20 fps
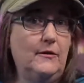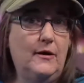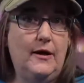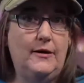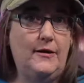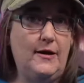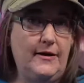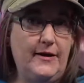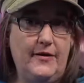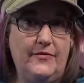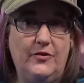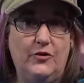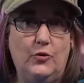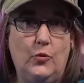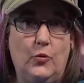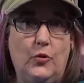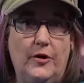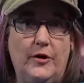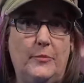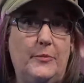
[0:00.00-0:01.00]
and not having to
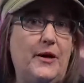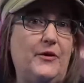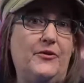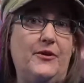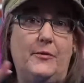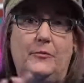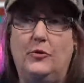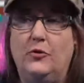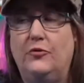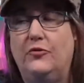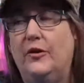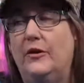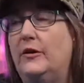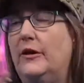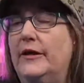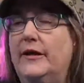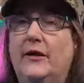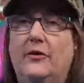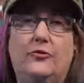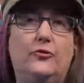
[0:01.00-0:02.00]
worry about them losing
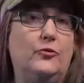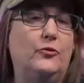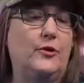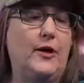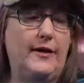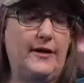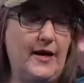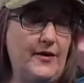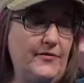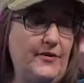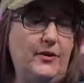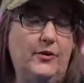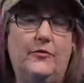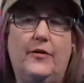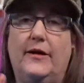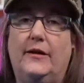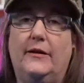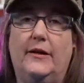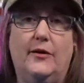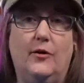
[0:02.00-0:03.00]
links or not having the
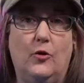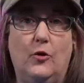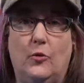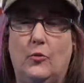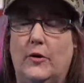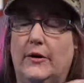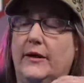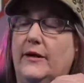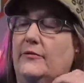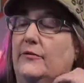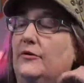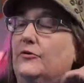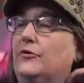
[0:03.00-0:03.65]
right link or whatever.